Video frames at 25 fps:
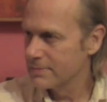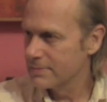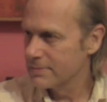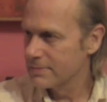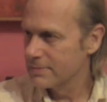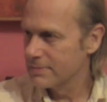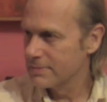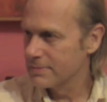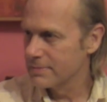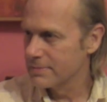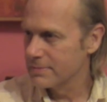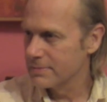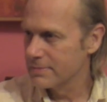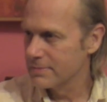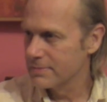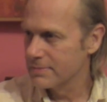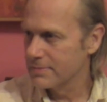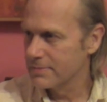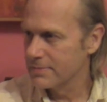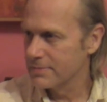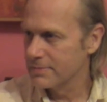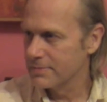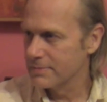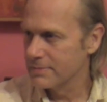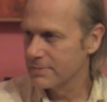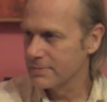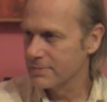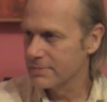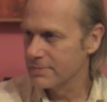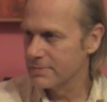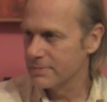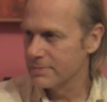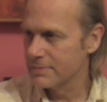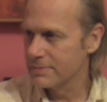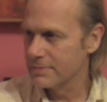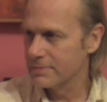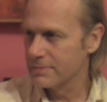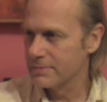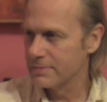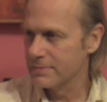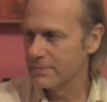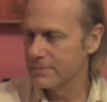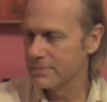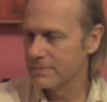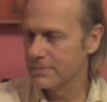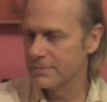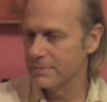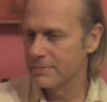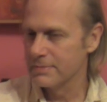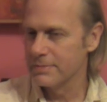
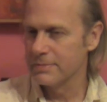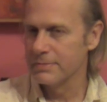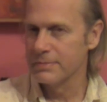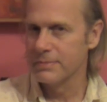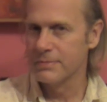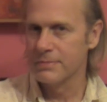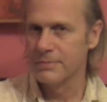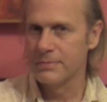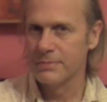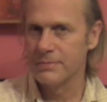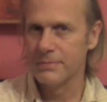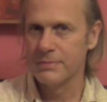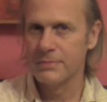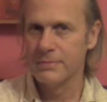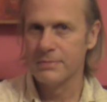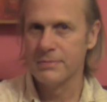The person shown says nothing.